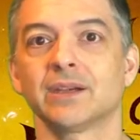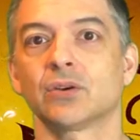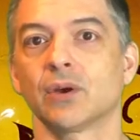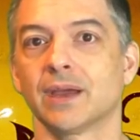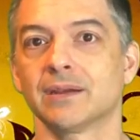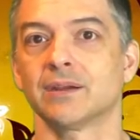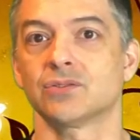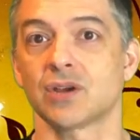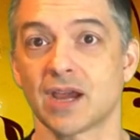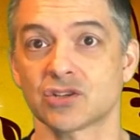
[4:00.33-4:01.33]
to create an
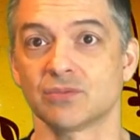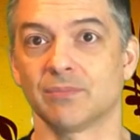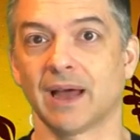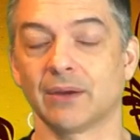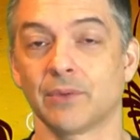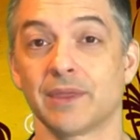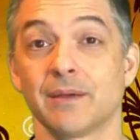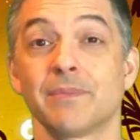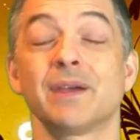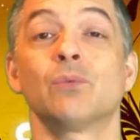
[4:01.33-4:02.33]
attraction bond with
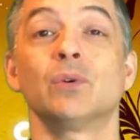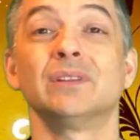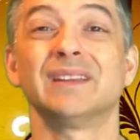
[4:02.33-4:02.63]
him that will